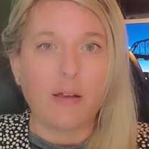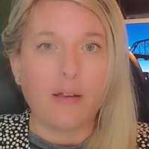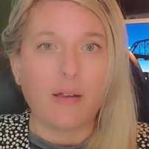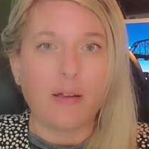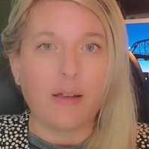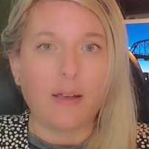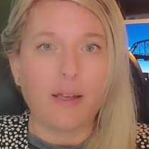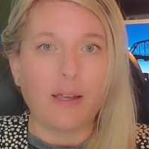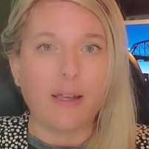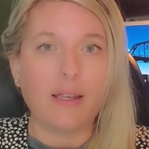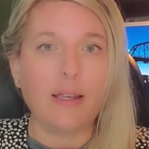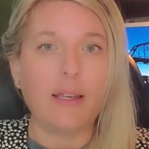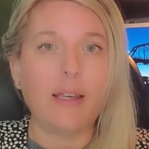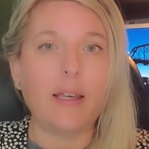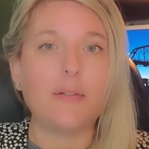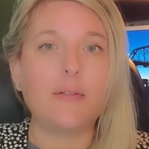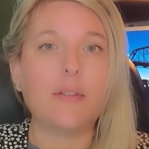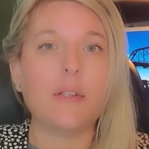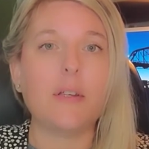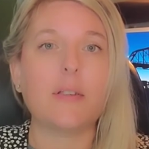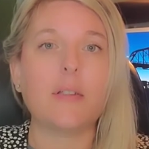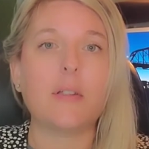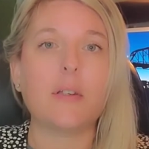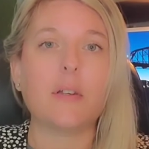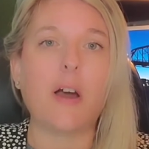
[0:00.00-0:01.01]
It
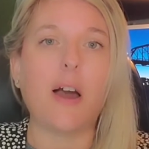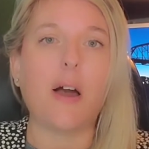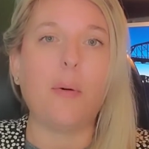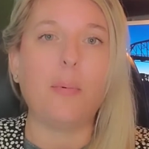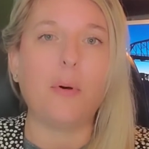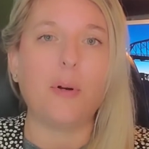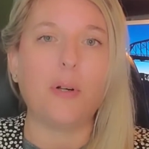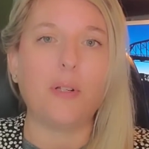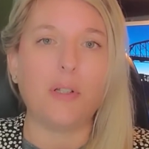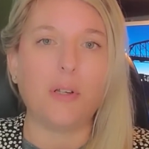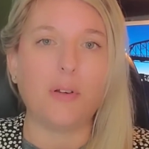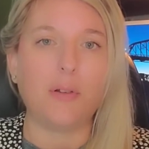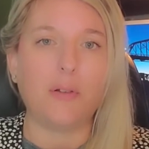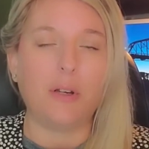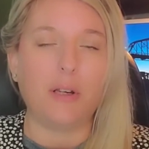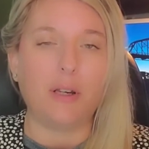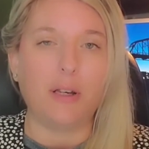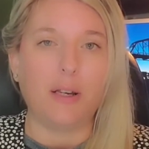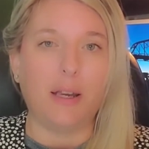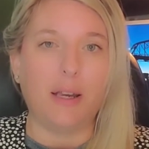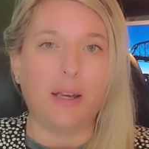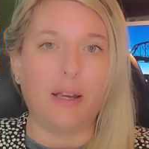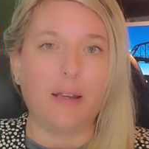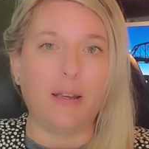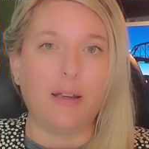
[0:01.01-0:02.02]
gives us an
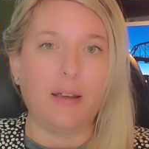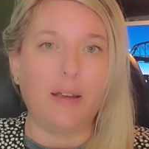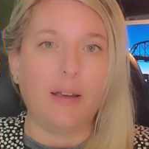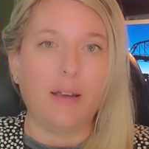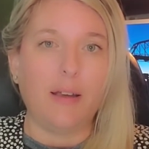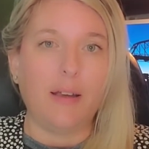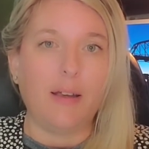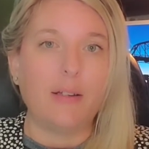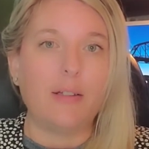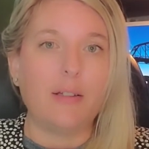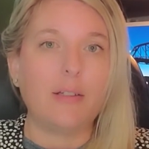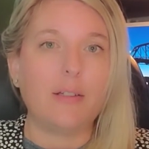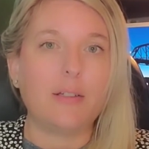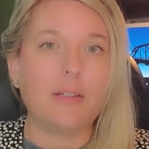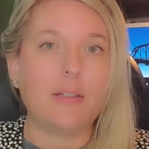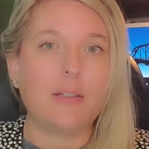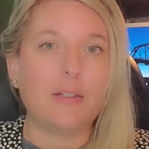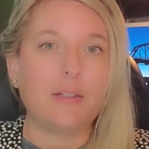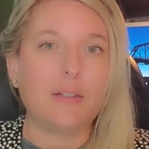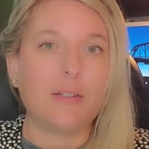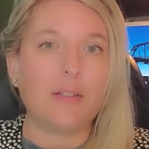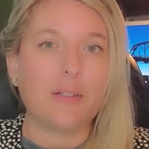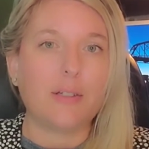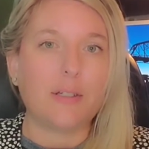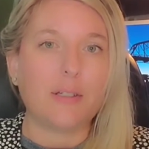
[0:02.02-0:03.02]
opportunity
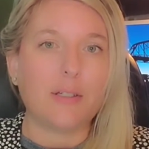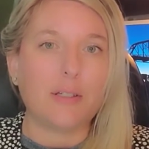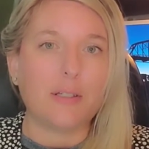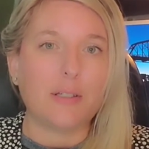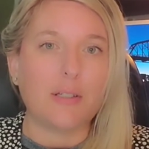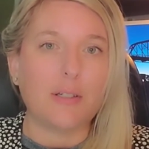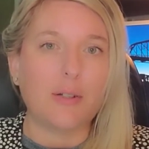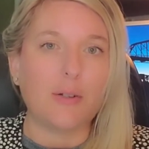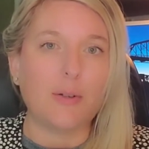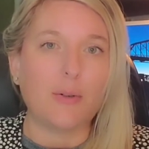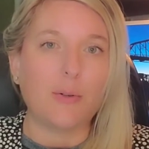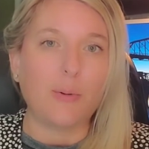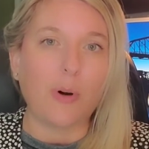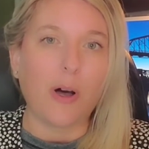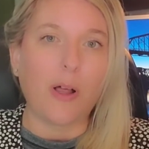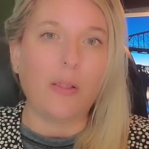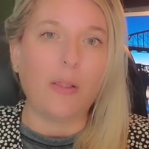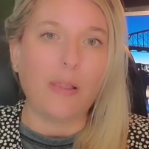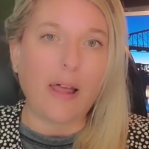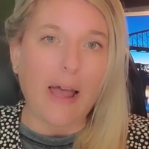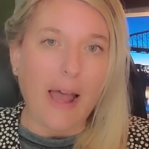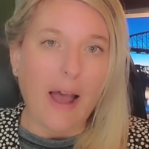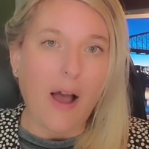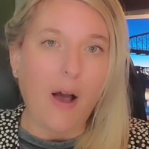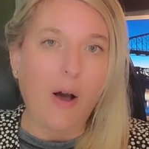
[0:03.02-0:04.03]
to
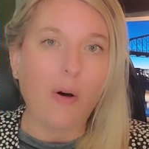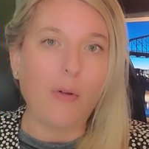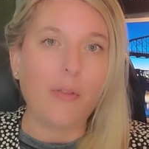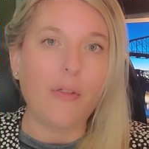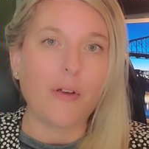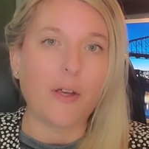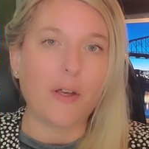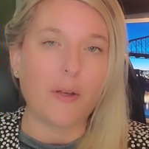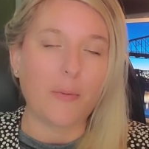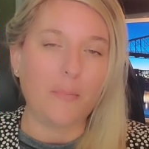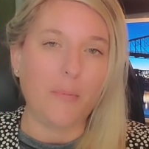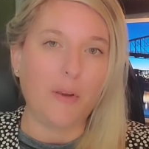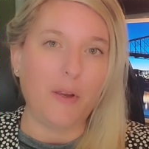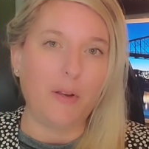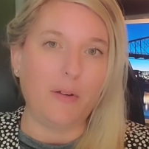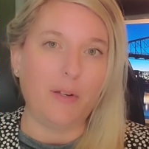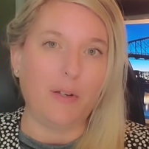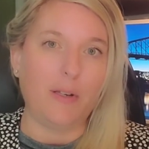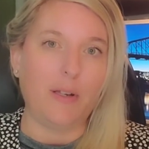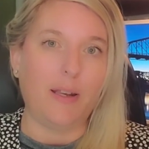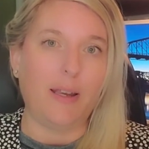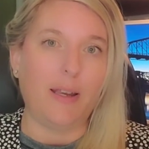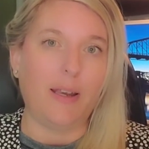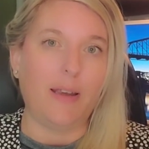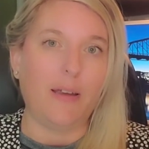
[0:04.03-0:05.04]
allow the
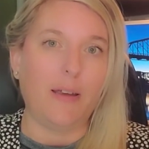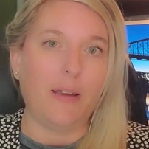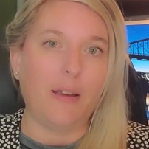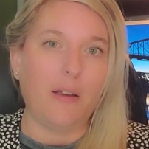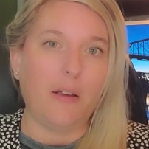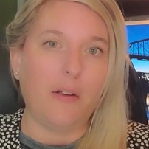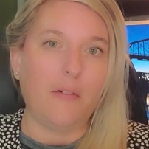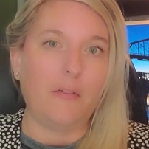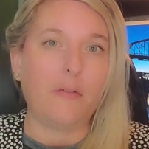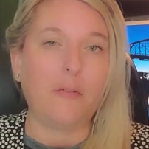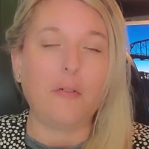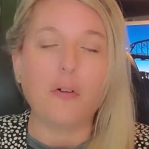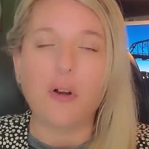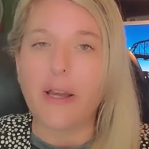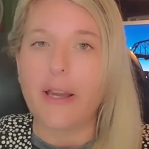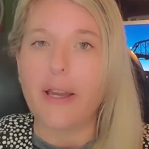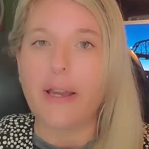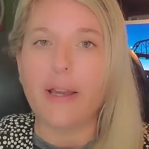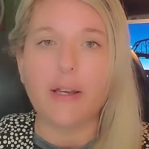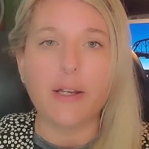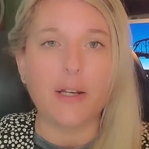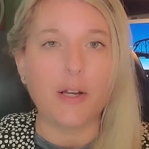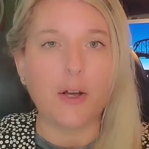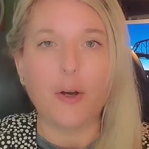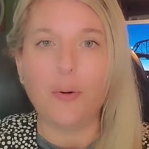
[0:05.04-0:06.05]
community
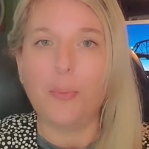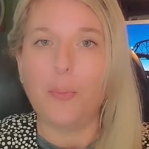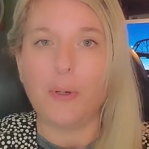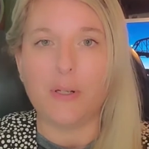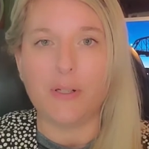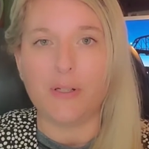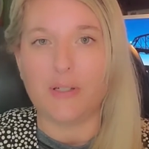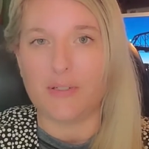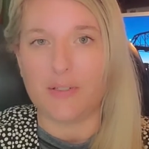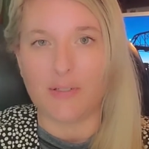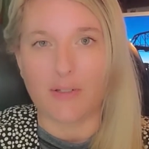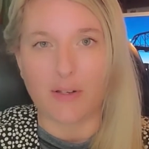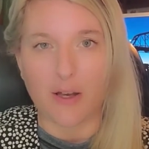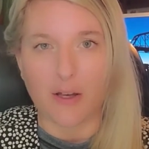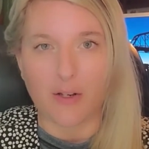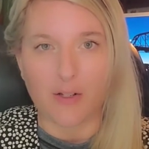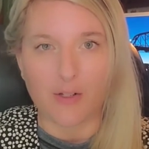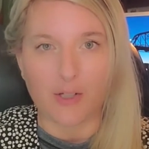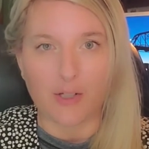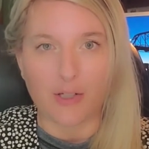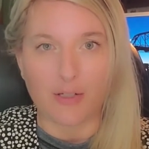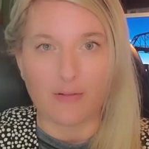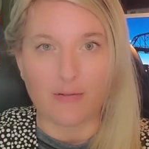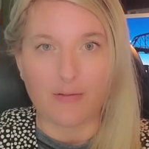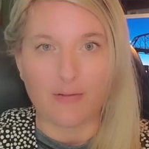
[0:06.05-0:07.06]
free and open
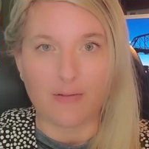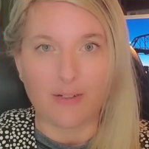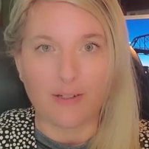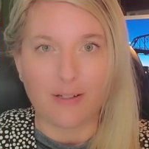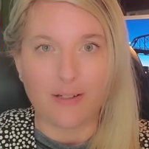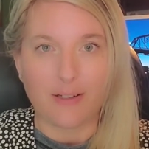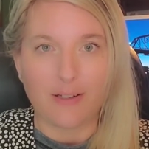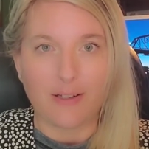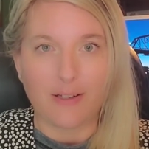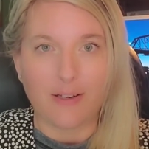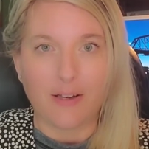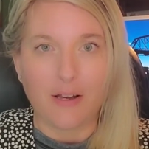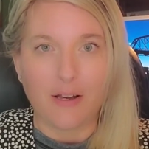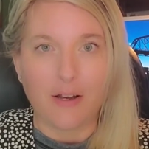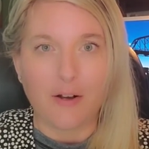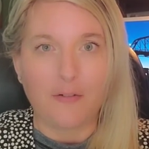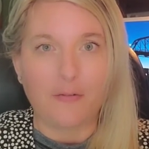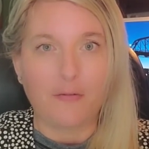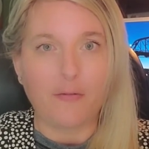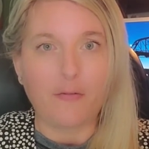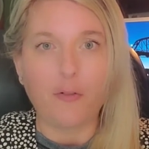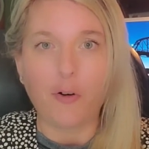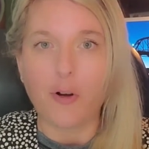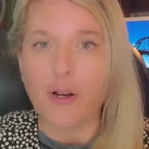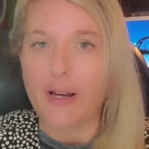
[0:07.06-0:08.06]
discussion,
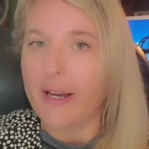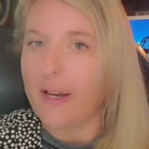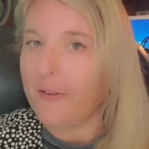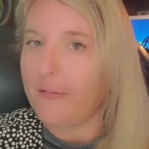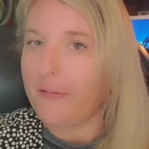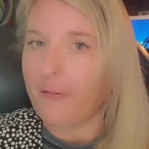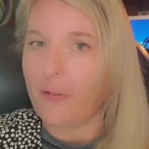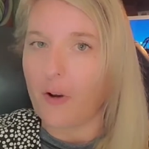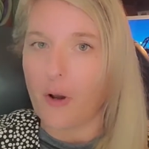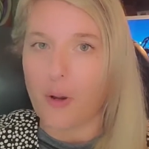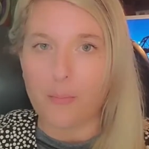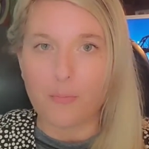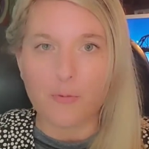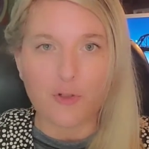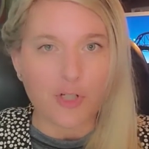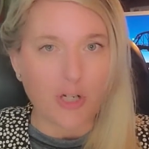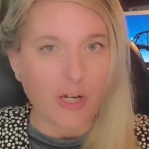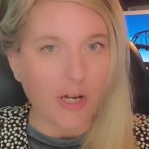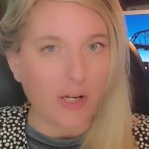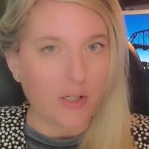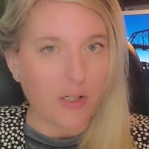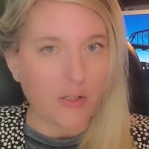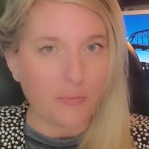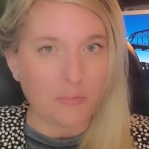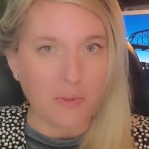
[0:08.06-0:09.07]
free from
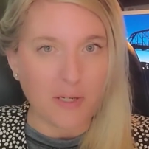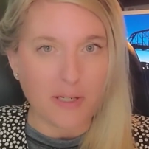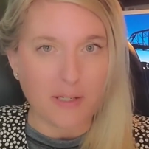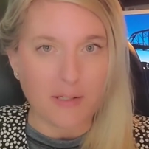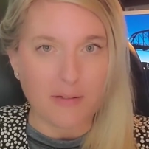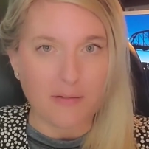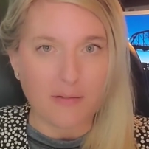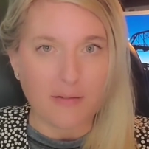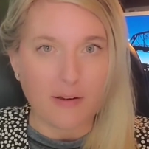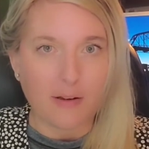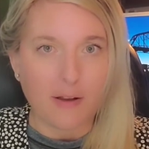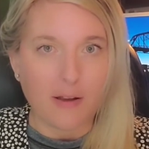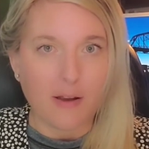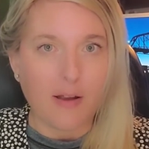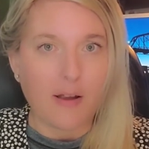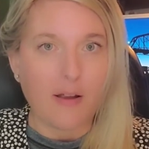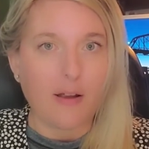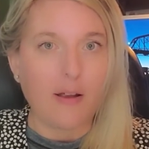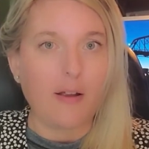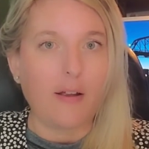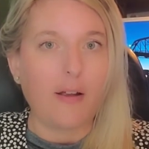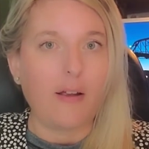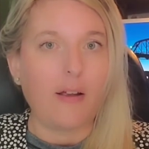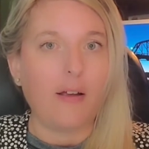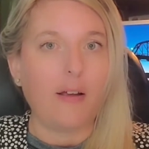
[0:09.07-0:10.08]
judgment,
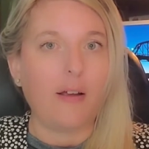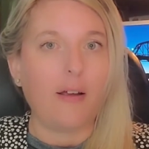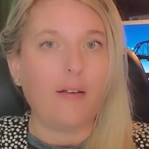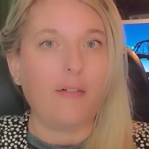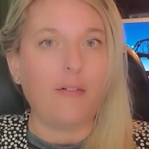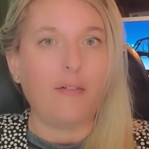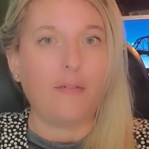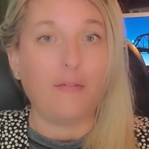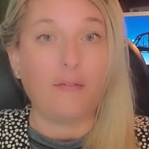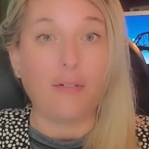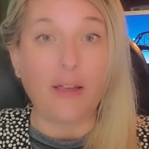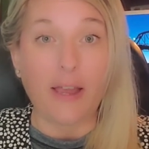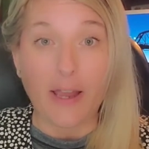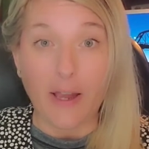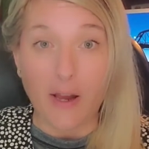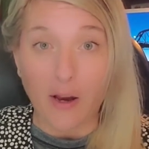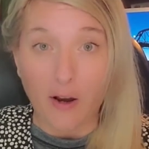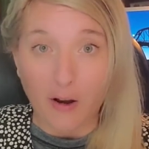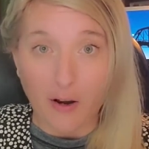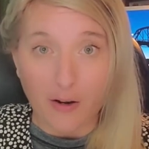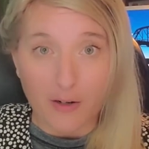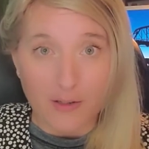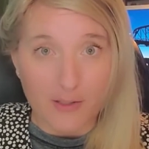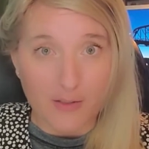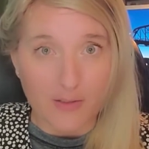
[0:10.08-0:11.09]

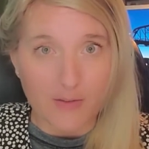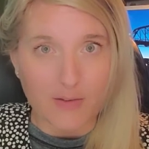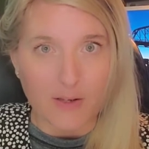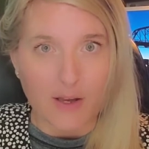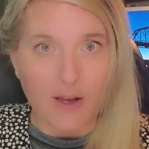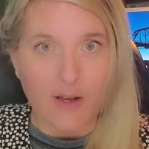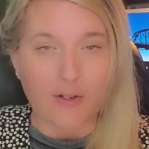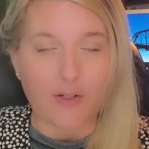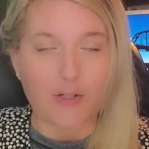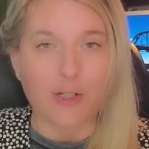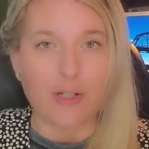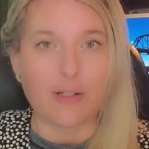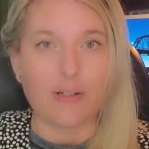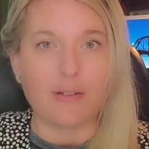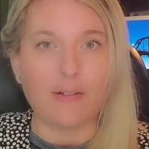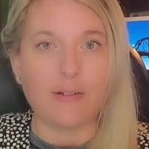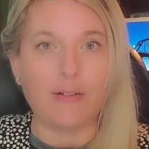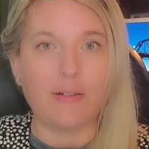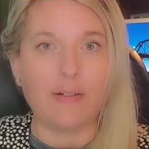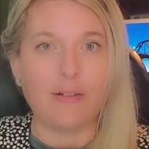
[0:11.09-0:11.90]
fair discussion,